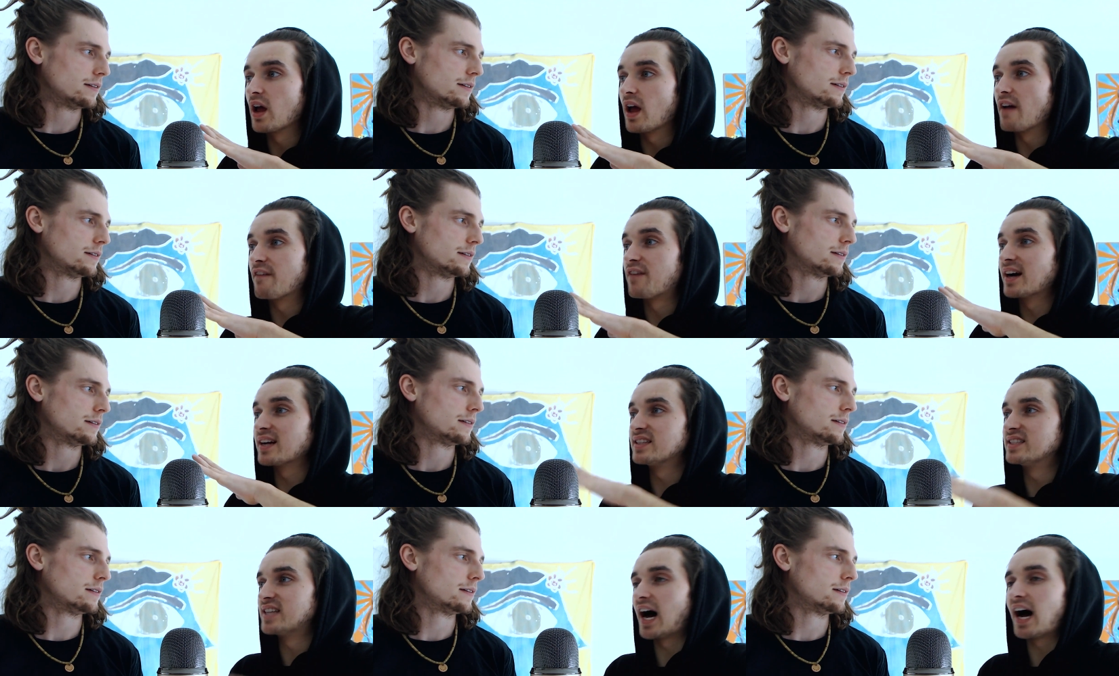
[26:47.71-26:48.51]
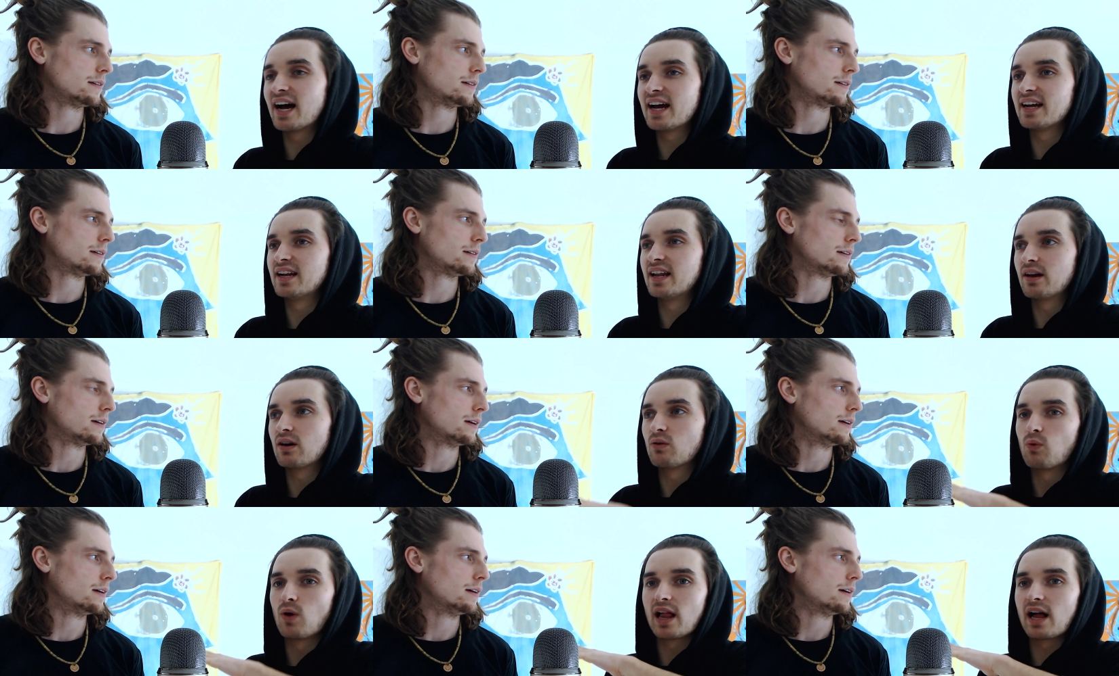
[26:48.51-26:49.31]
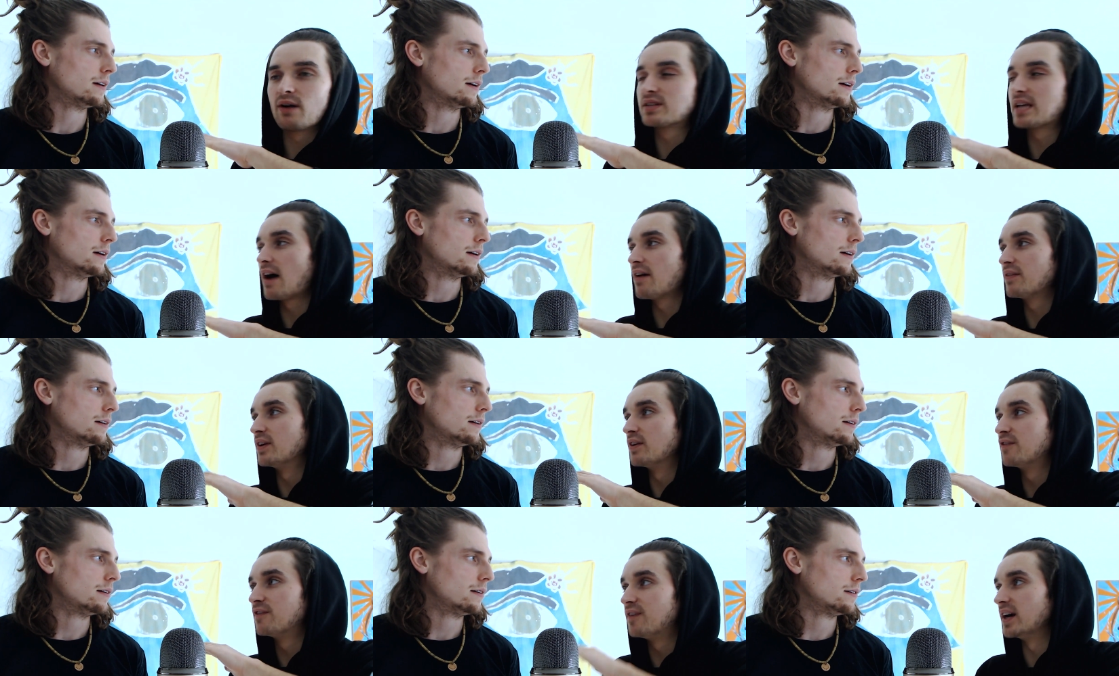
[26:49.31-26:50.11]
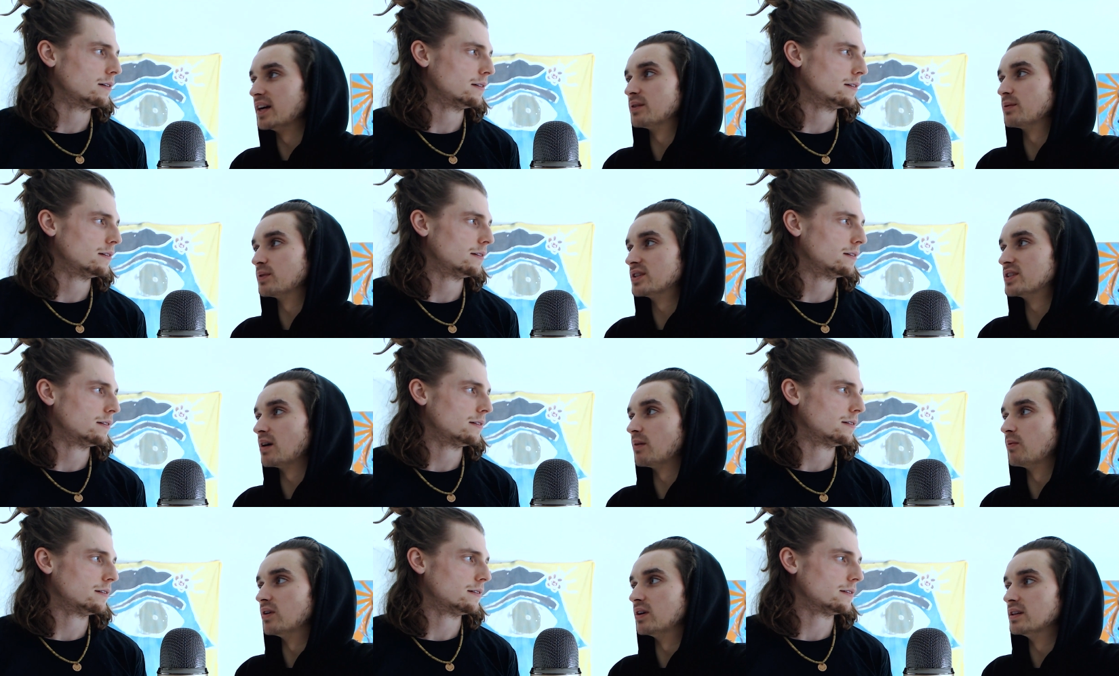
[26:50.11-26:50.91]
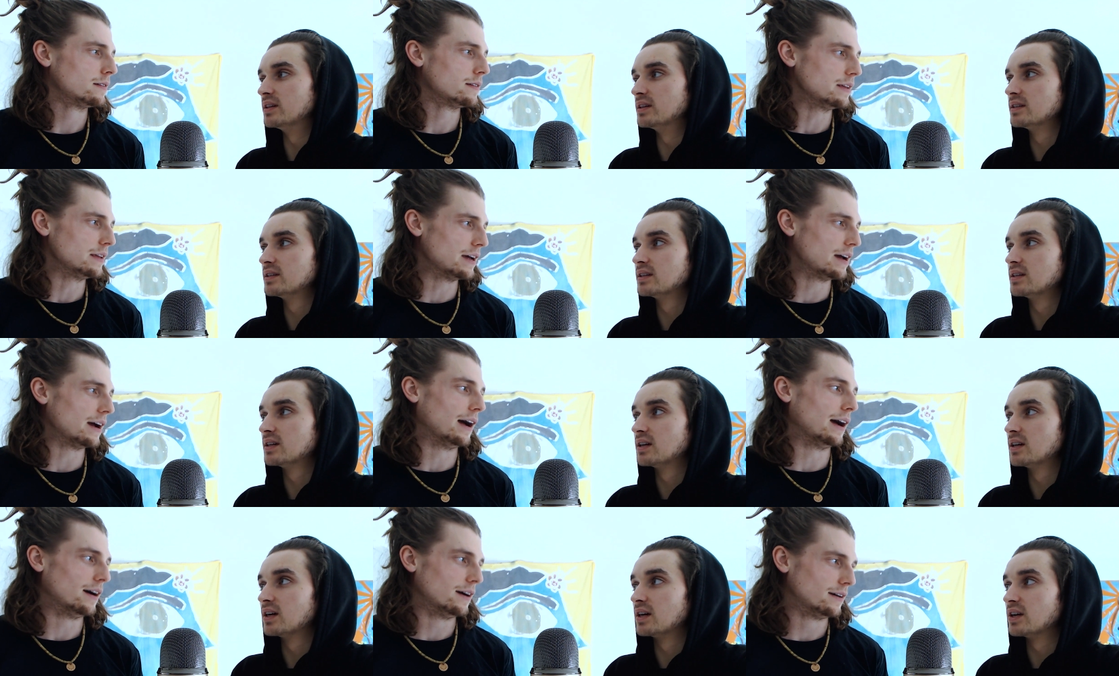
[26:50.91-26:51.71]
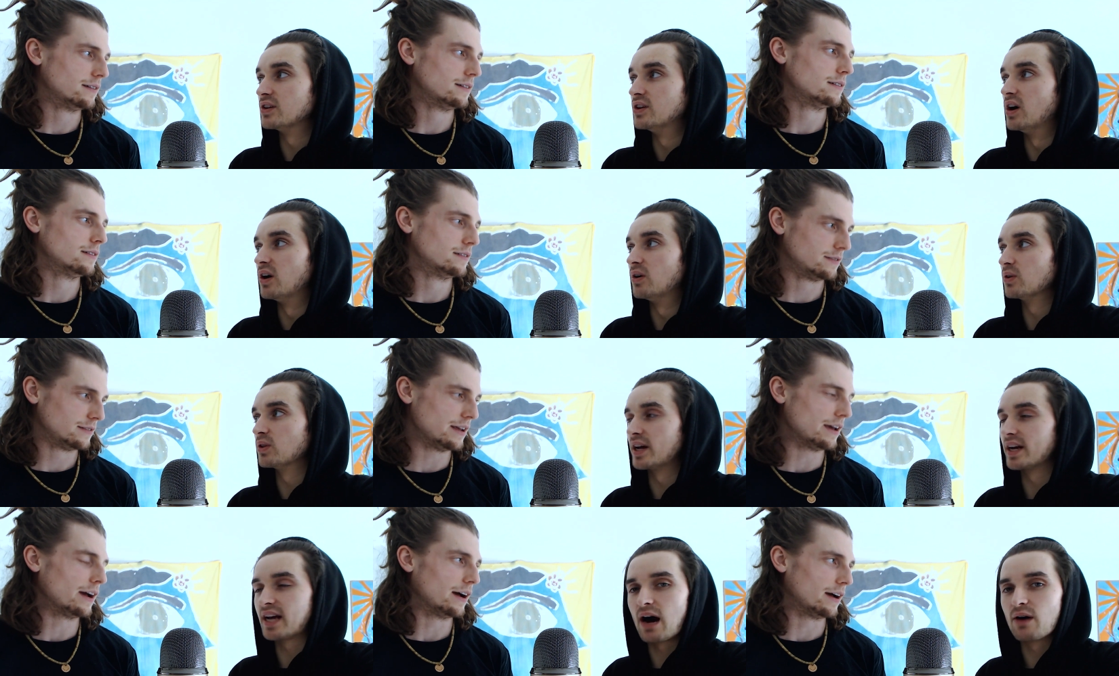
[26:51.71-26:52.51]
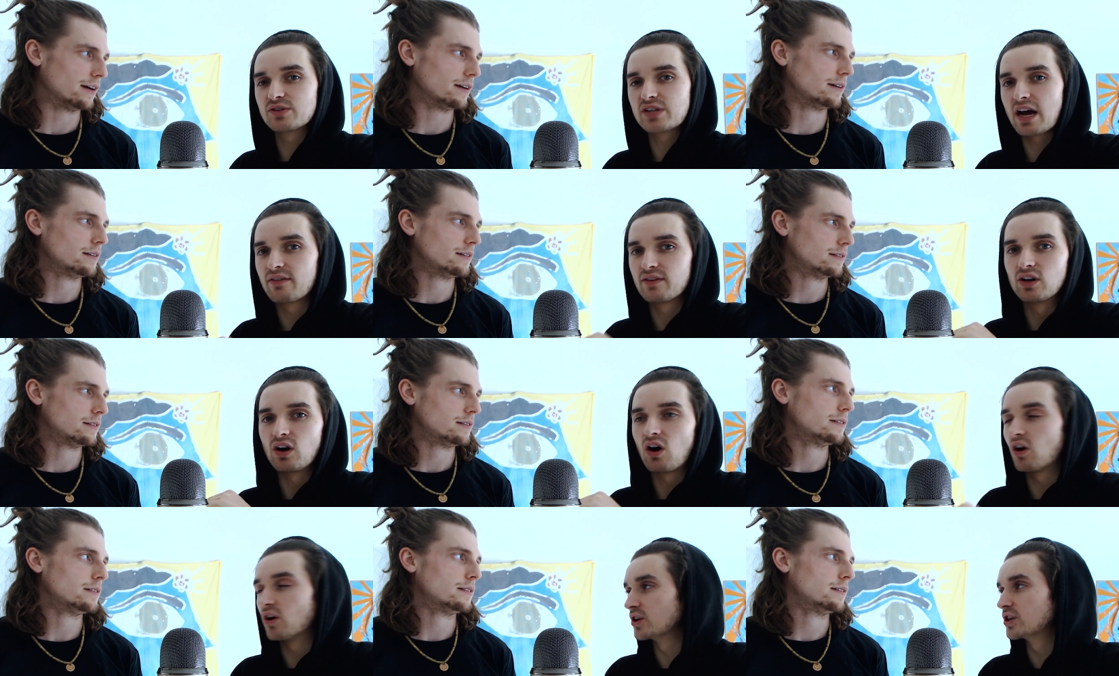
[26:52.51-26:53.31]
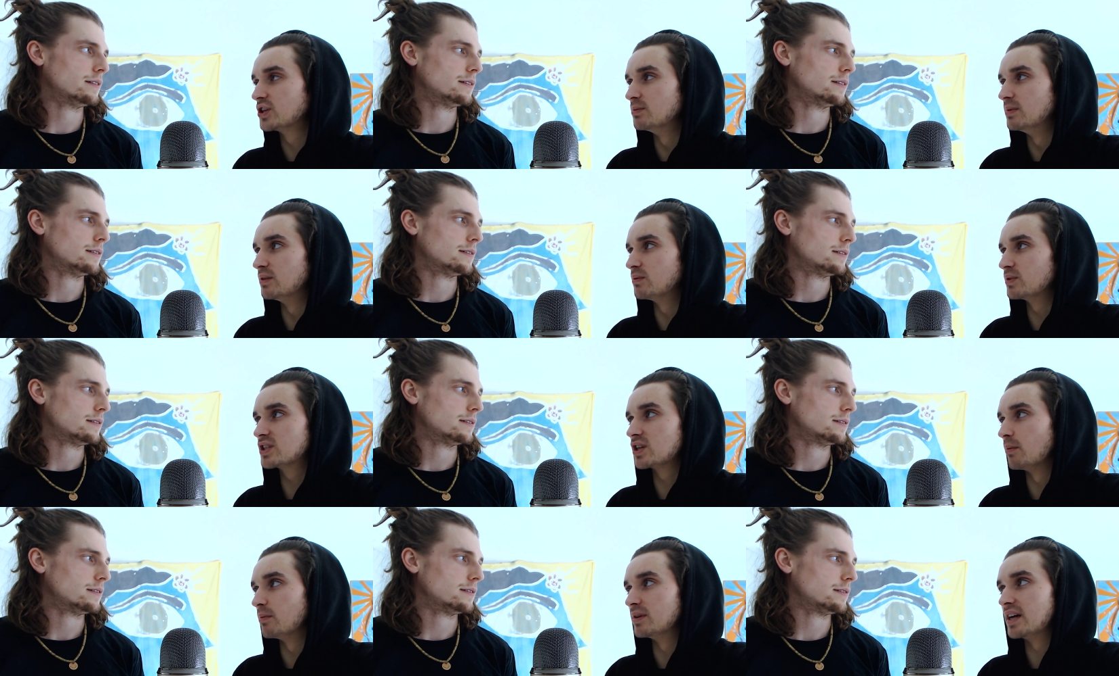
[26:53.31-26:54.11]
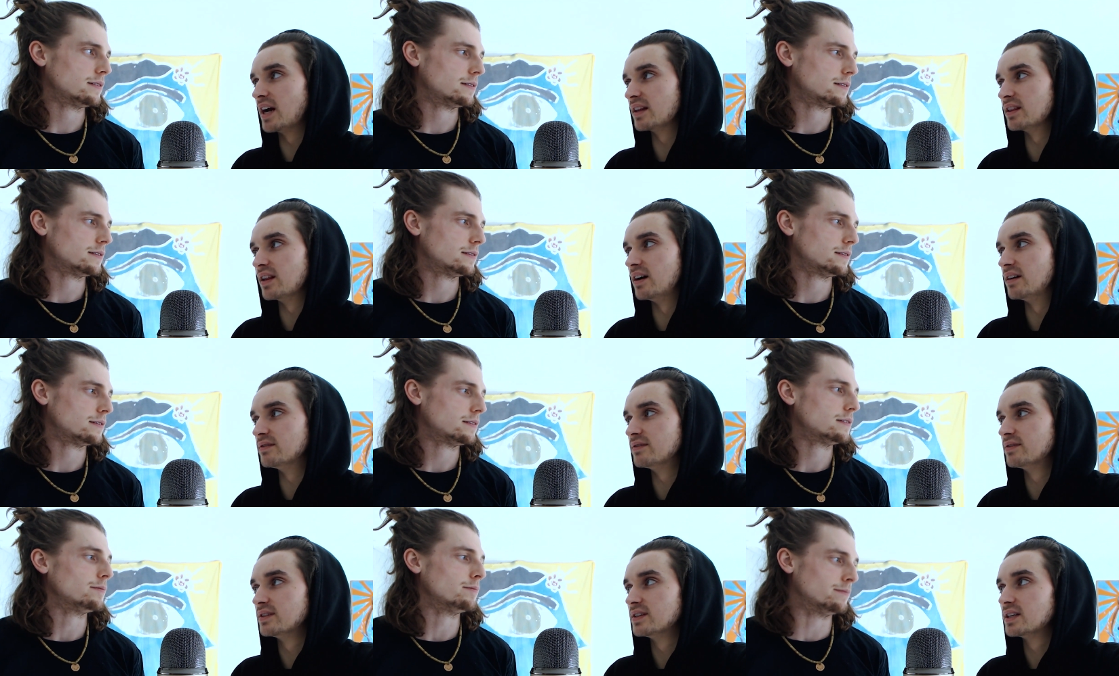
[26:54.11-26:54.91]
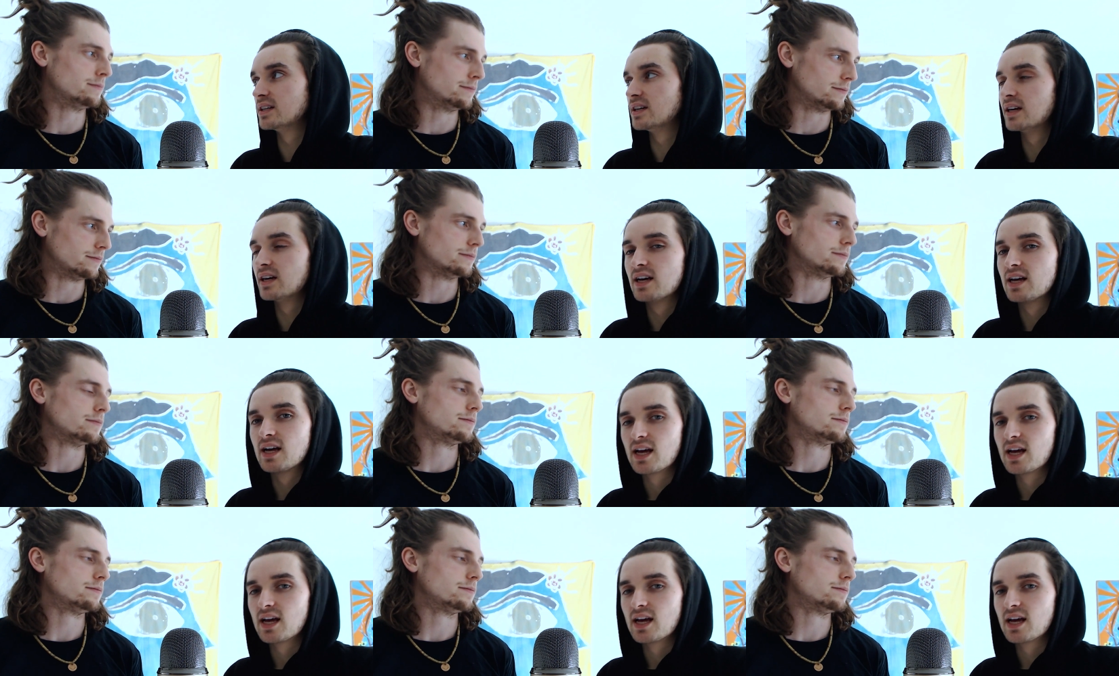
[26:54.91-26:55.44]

Speaker 1: if I died while I was having a fight with someone. Yeah. You know, like I was having an argument with somebody I love. Mm.